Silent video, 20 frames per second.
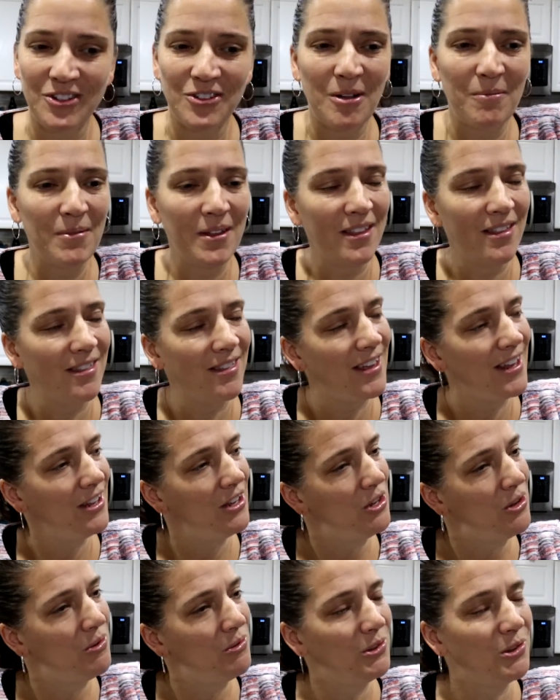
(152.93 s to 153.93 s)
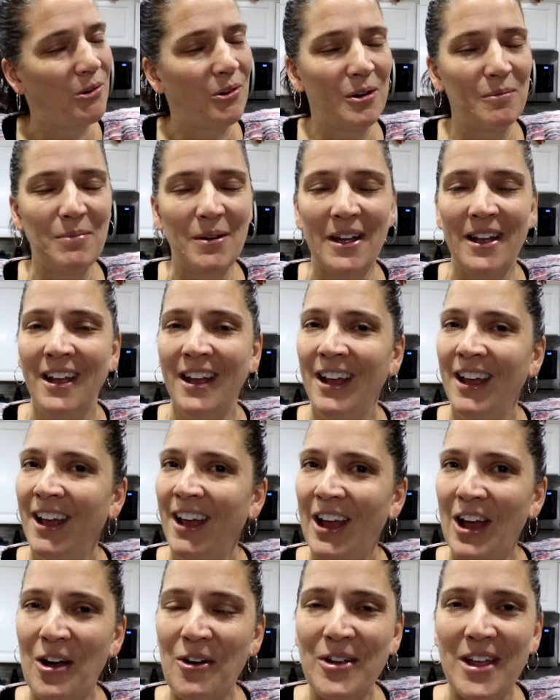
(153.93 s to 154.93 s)
So I'm like, thank you, Lord. But
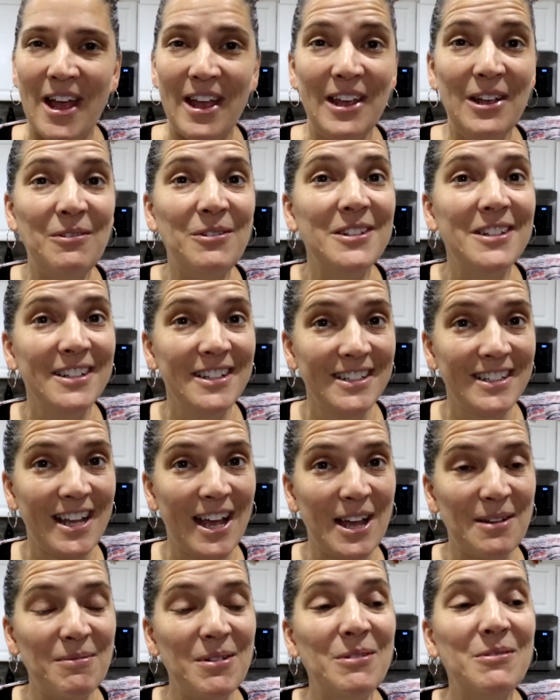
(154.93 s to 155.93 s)
oh yeah, it was a good time.